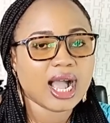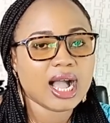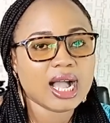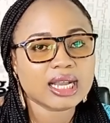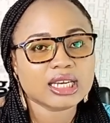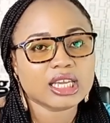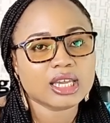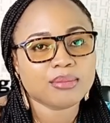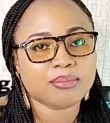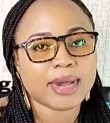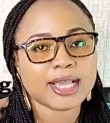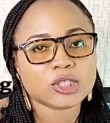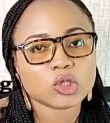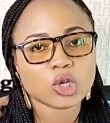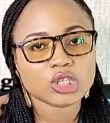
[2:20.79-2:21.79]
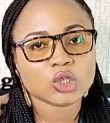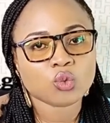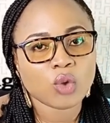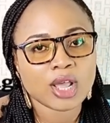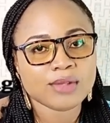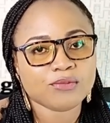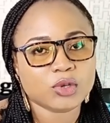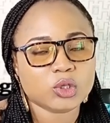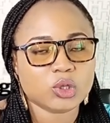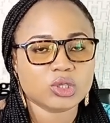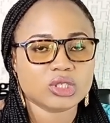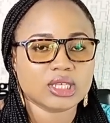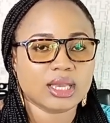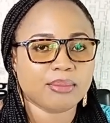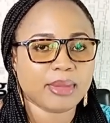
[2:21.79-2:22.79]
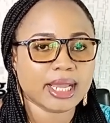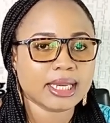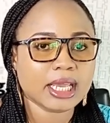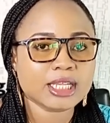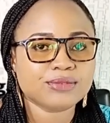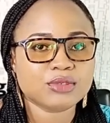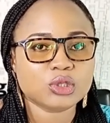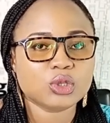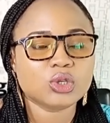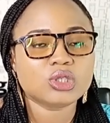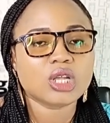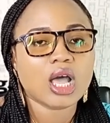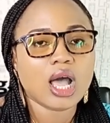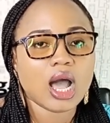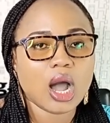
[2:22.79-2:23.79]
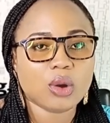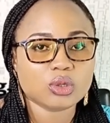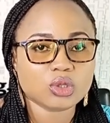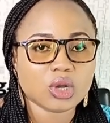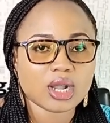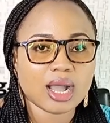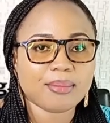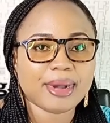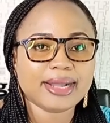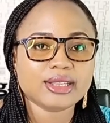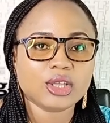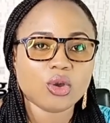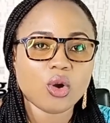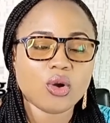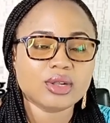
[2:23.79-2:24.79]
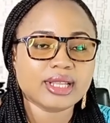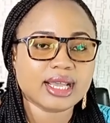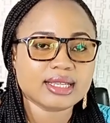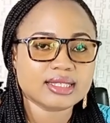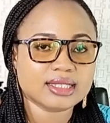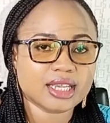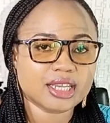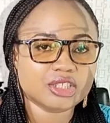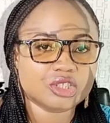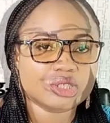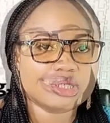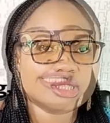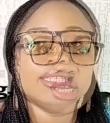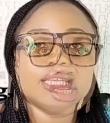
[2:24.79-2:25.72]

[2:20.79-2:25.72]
And in my subsequent videos, in my next videos, I'll talk about the other stages.